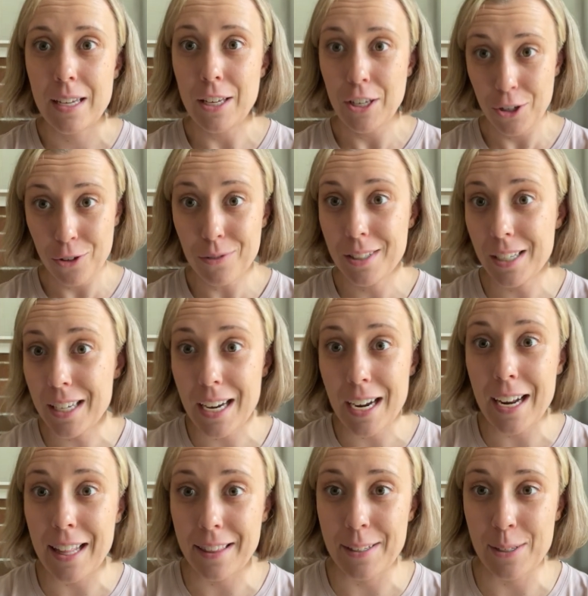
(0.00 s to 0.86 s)
You did
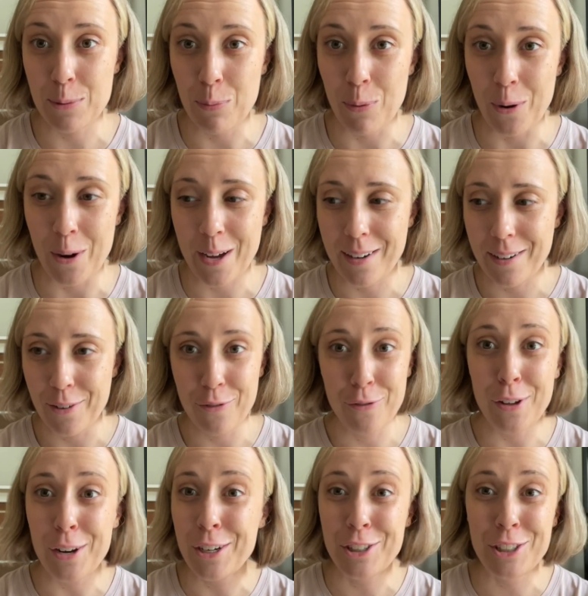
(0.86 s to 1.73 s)
it at this point. You
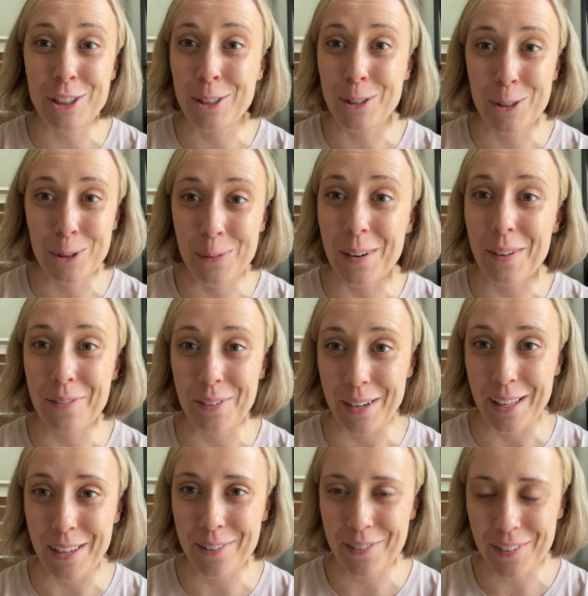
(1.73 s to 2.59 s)
finished the
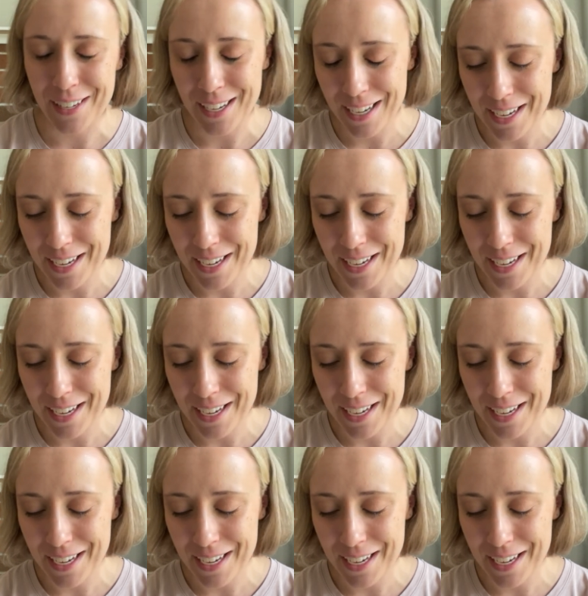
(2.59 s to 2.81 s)
derivative.